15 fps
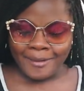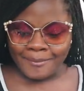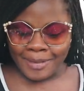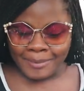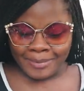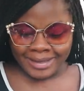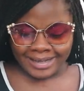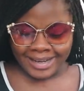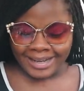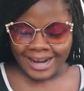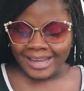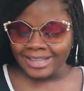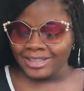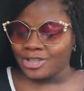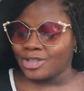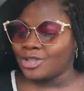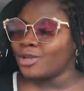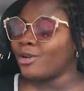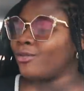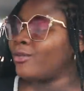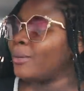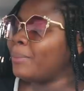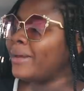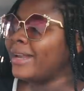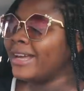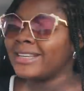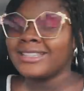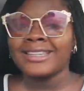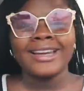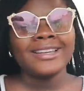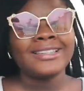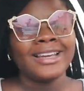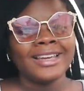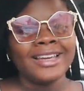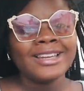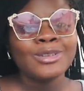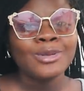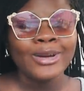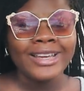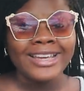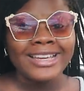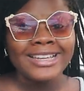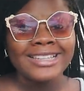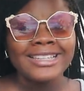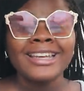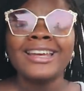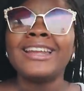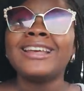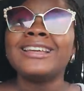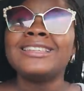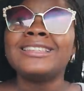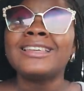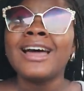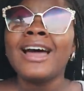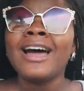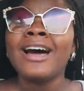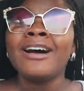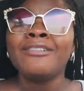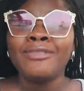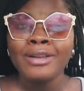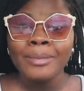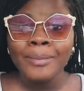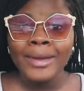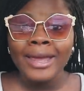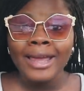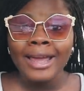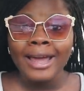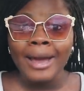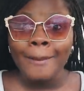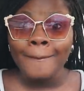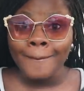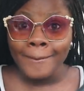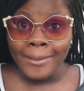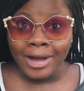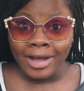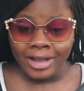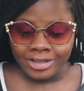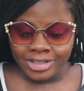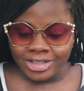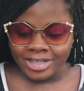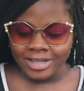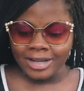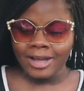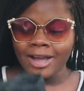Mama Dyna is so flipping excited. Guess what it is? It is a flipping merch.